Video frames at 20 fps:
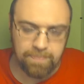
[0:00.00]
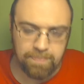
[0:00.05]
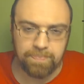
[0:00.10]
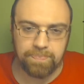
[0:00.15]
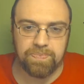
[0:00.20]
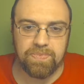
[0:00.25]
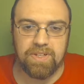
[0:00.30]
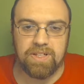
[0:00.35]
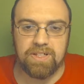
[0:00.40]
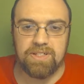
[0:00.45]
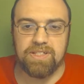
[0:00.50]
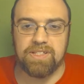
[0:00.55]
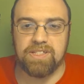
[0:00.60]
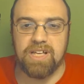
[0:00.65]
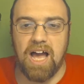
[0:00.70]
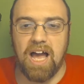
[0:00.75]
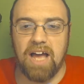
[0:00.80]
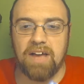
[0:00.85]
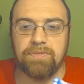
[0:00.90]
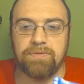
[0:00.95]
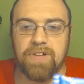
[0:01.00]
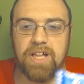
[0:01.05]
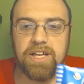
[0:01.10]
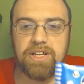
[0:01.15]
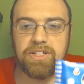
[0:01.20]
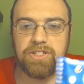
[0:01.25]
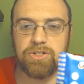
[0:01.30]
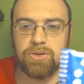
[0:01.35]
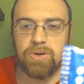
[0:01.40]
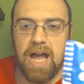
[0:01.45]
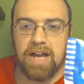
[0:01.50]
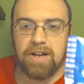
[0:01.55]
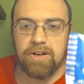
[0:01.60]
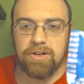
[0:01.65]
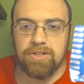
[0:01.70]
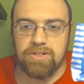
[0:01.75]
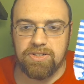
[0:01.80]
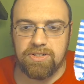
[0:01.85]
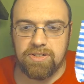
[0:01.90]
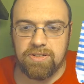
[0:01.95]
Skyflakes
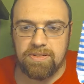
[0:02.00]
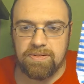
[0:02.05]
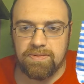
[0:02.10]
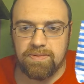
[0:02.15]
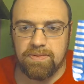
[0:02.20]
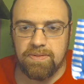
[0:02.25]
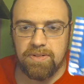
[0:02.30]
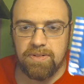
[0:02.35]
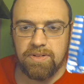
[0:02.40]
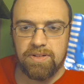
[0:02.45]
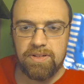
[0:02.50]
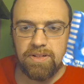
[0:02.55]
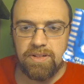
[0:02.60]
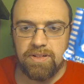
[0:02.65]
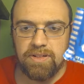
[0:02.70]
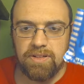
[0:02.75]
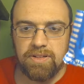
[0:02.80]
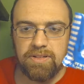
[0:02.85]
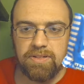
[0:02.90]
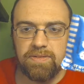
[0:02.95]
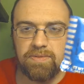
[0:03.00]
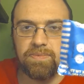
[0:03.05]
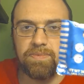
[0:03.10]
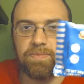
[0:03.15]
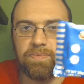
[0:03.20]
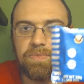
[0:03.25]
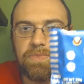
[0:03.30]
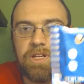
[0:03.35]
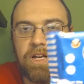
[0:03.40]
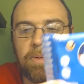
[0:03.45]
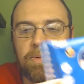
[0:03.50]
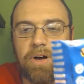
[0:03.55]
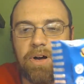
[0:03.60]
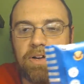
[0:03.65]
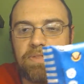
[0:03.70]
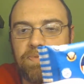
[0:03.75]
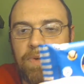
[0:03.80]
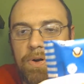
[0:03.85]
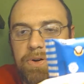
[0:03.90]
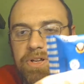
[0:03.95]
crackers. Come on,
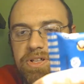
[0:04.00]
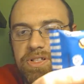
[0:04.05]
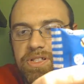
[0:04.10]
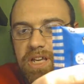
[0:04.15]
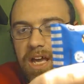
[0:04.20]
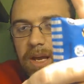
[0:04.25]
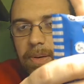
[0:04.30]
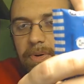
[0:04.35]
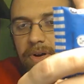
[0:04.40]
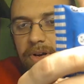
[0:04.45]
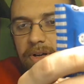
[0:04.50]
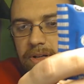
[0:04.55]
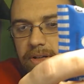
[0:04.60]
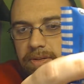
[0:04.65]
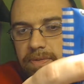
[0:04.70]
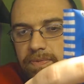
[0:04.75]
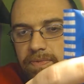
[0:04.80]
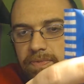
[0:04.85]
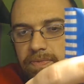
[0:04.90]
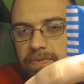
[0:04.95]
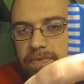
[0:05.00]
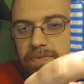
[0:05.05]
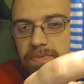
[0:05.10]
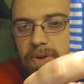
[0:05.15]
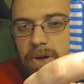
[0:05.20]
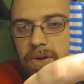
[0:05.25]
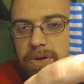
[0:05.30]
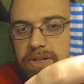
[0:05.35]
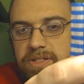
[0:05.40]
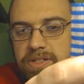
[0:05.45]
focus camera. Focus.